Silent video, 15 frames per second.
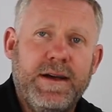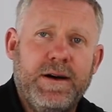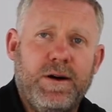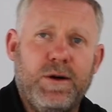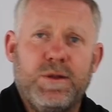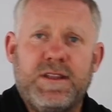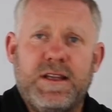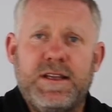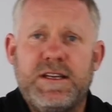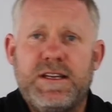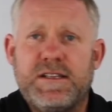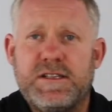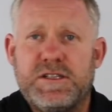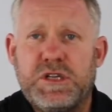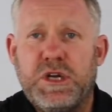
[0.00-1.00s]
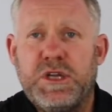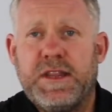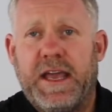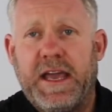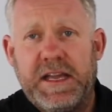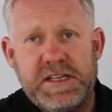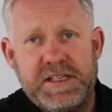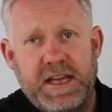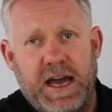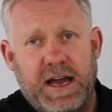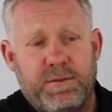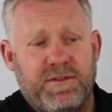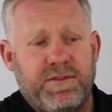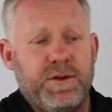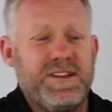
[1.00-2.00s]
whole thing, you need to turn the gauge down
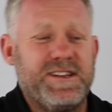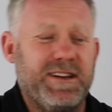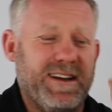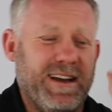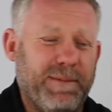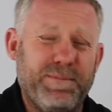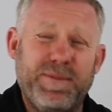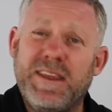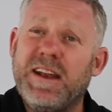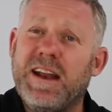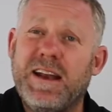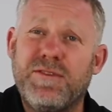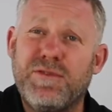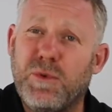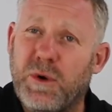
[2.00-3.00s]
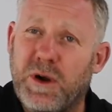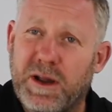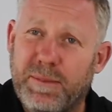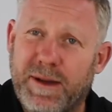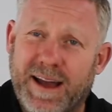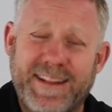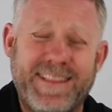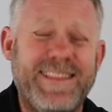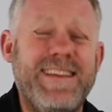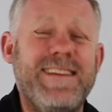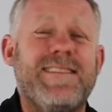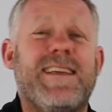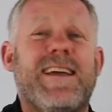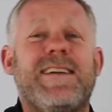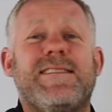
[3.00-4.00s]
before you turn it up. You don't have to worry about it.
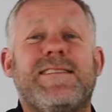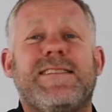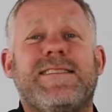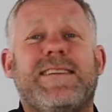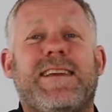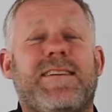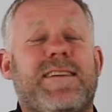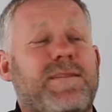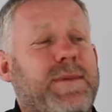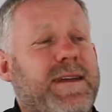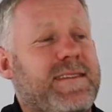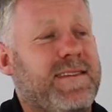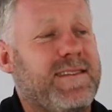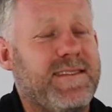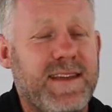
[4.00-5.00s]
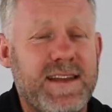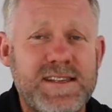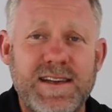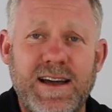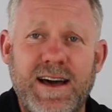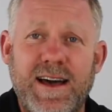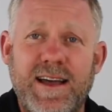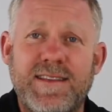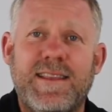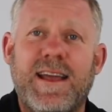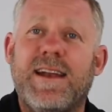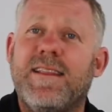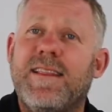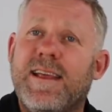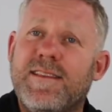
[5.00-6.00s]
These days this gear is made to such a high
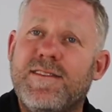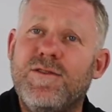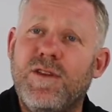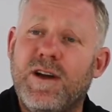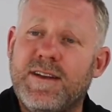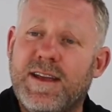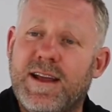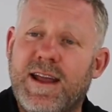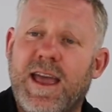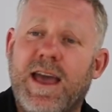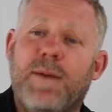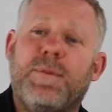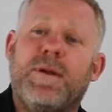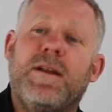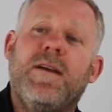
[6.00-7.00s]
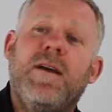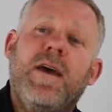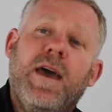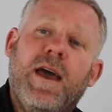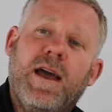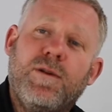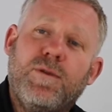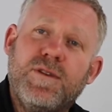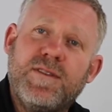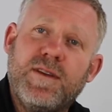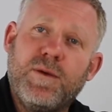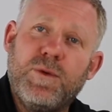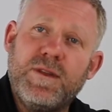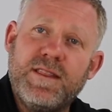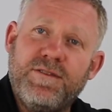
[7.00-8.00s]
standard that's not going to happen. And
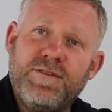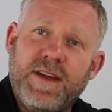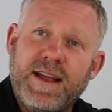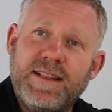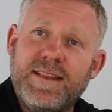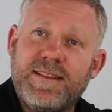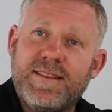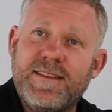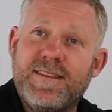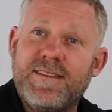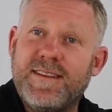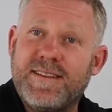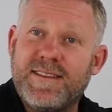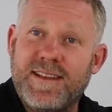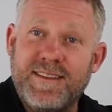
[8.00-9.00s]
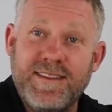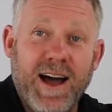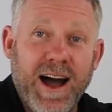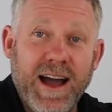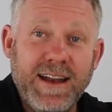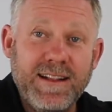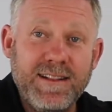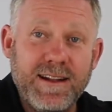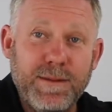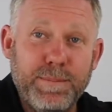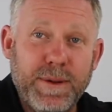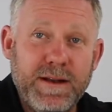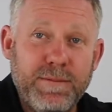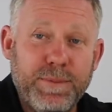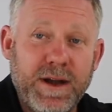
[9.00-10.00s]
also with the fact that this is just a tiny little
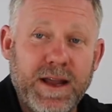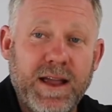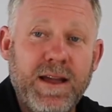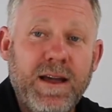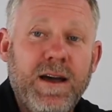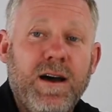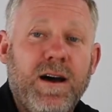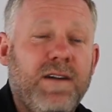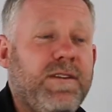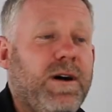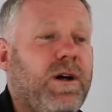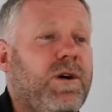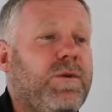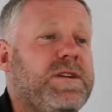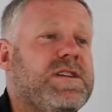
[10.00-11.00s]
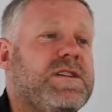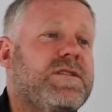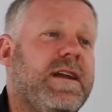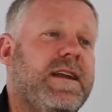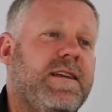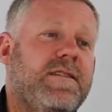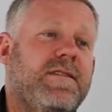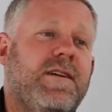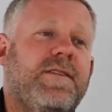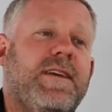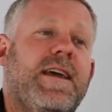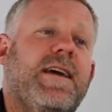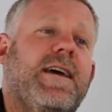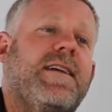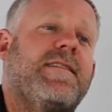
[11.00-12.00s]
pinprick of a hole which is running through
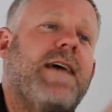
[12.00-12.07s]
here, it's